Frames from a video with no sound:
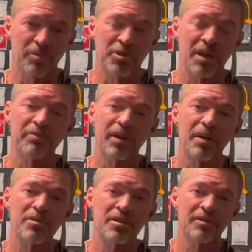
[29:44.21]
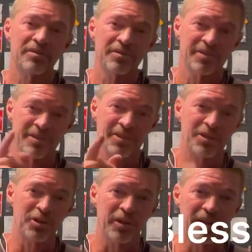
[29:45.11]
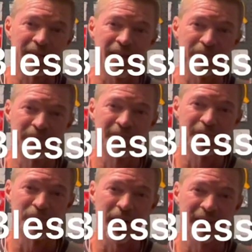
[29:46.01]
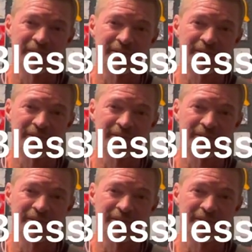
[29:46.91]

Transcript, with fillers: I'm Jeff Phillips. Till next time, goodbye.